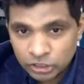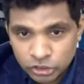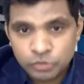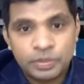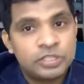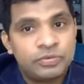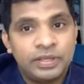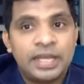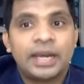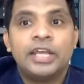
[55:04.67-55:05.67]
also
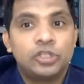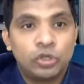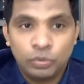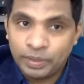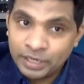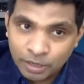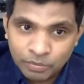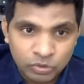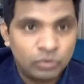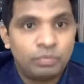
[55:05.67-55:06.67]
specify their age group,
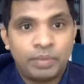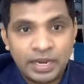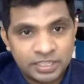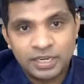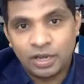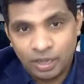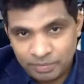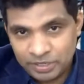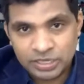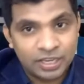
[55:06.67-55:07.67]
income, passion,
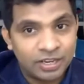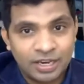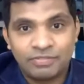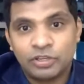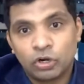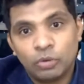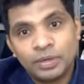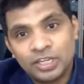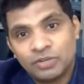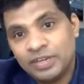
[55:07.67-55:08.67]
hobby, psychography. You
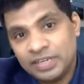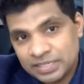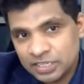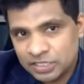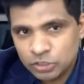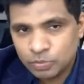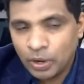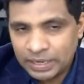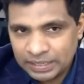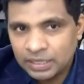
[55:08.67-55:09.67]
remember that we discussed this
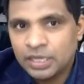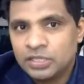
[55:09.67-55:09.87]
point.